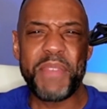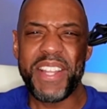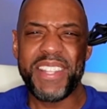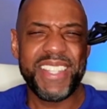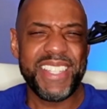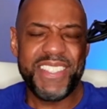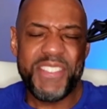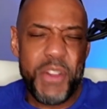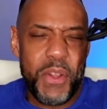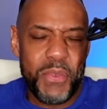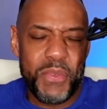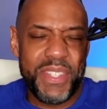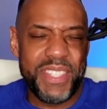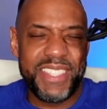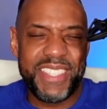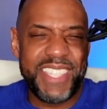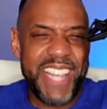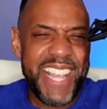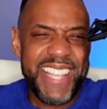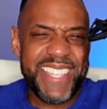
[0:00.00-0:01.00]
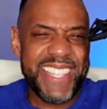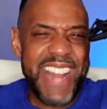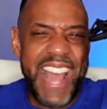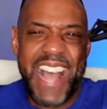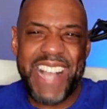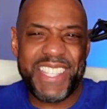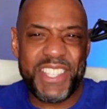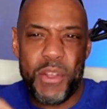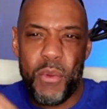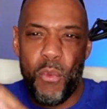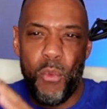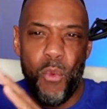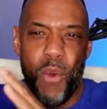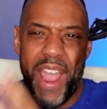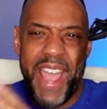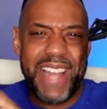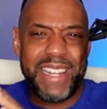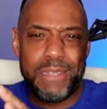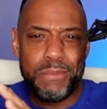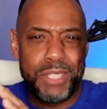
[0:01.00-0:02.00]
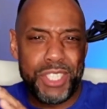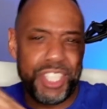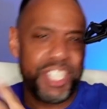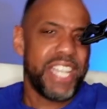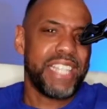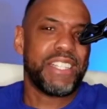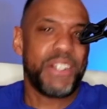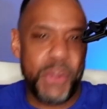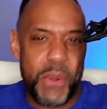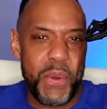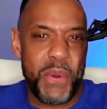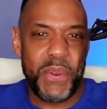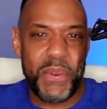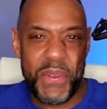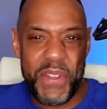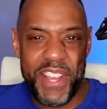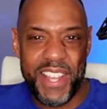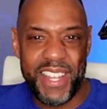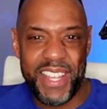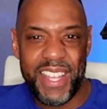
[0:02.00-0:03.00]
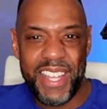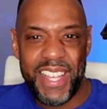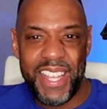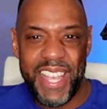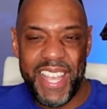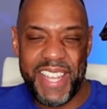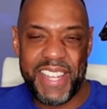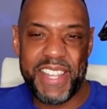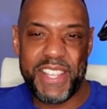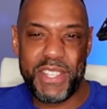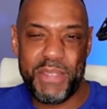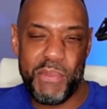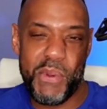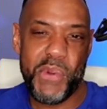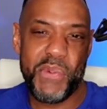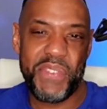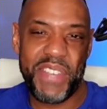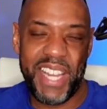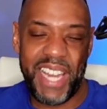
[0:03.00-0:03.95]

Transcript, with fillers: you know Jason has some random shit going on in this movie.